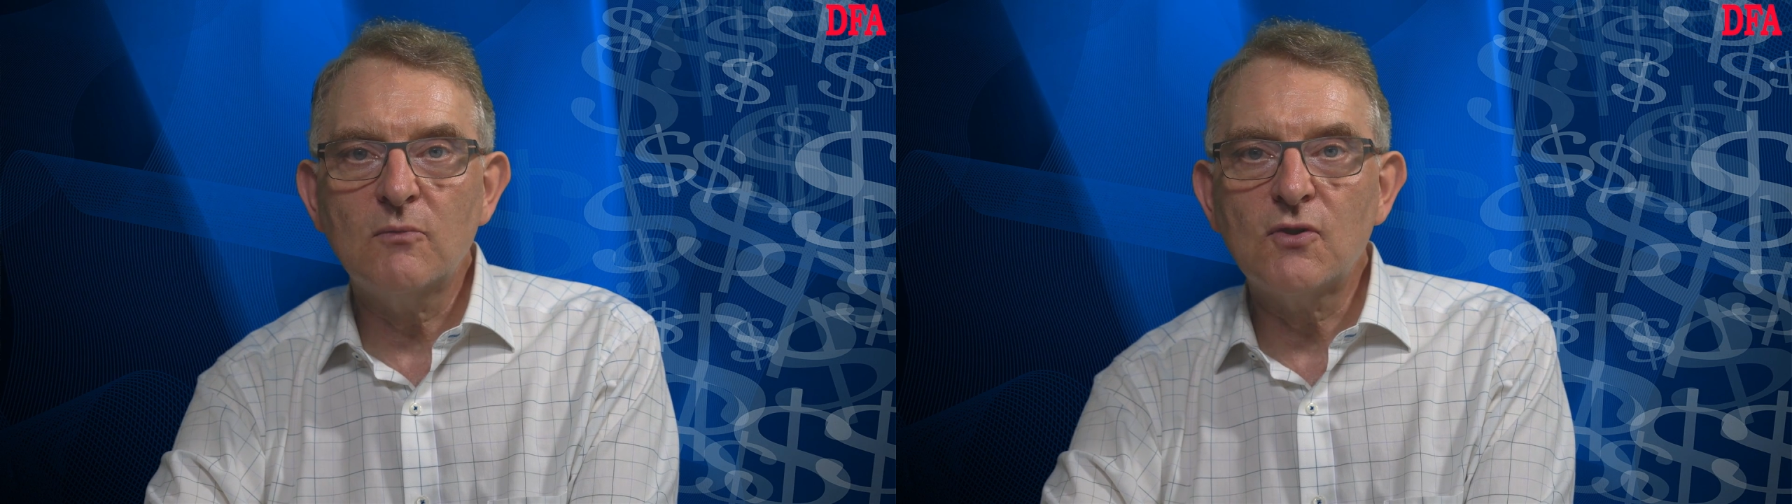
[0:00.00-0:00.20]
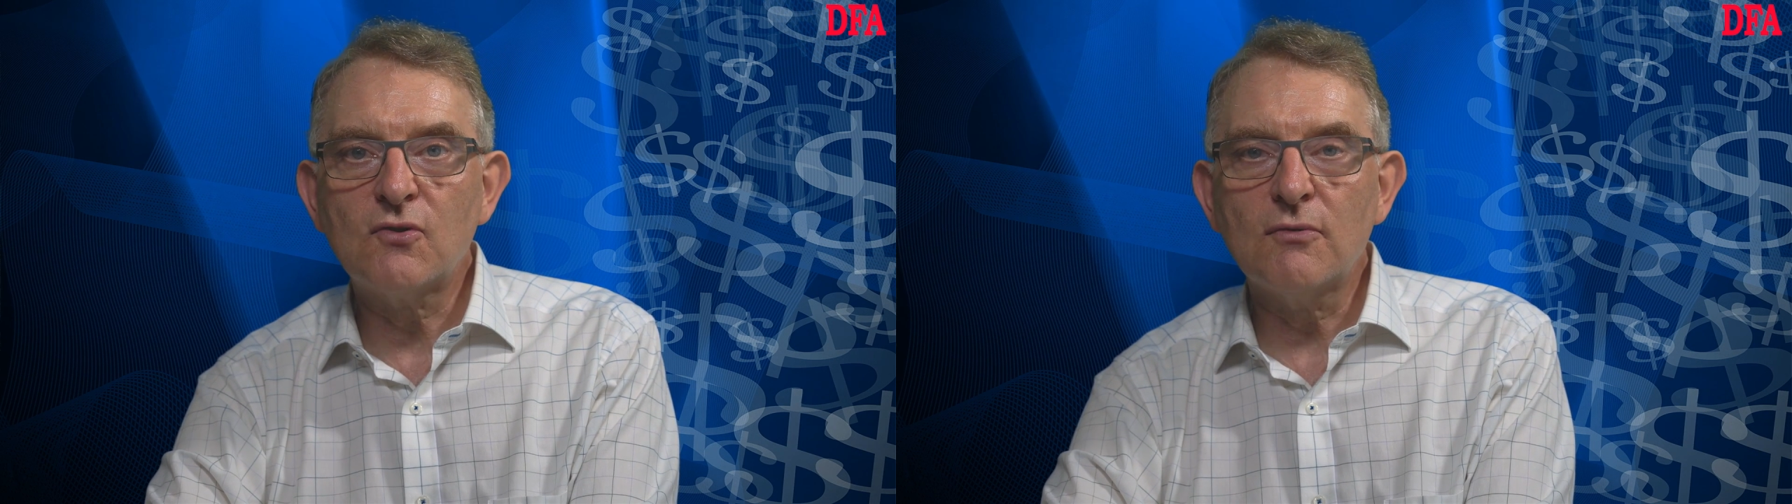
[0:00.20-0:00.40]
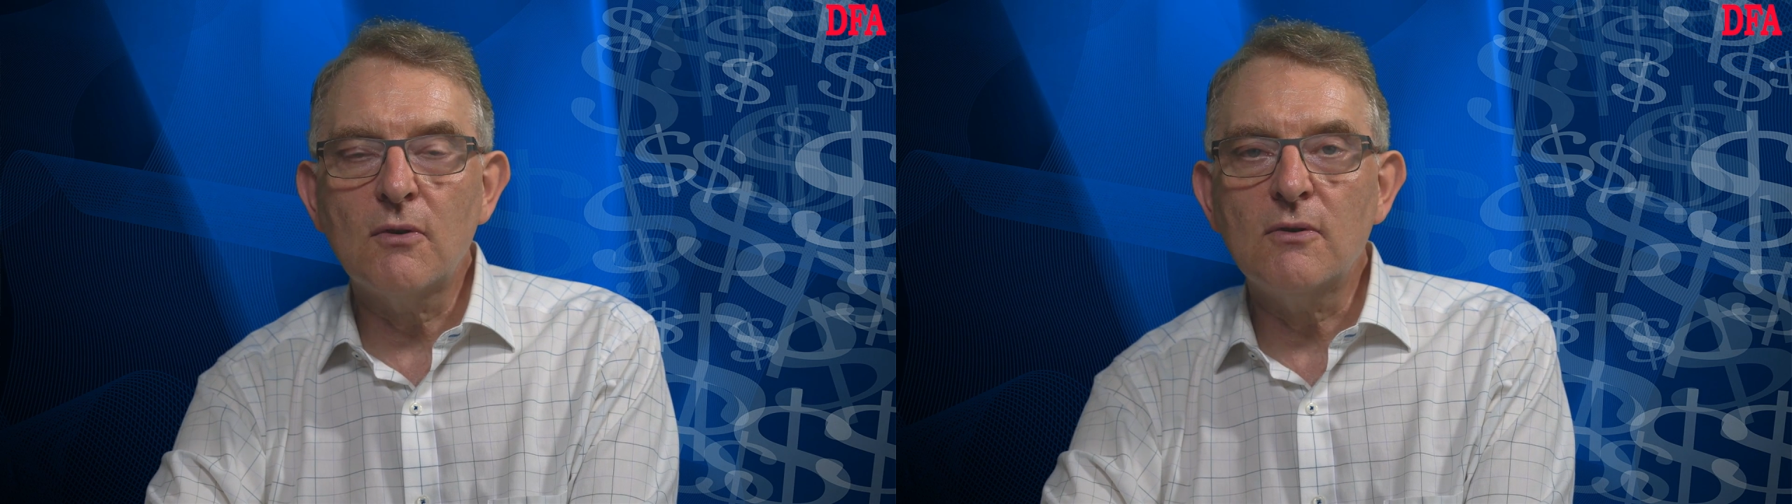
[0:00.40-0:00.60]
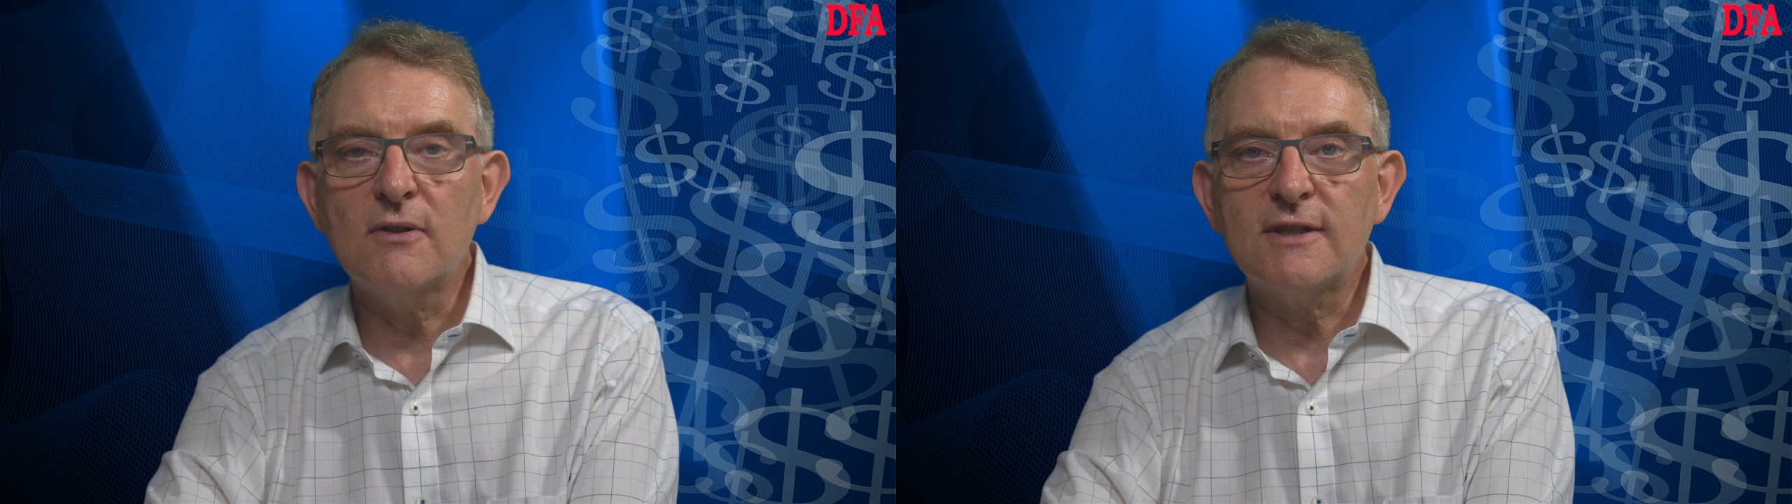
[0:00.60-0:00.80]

which grew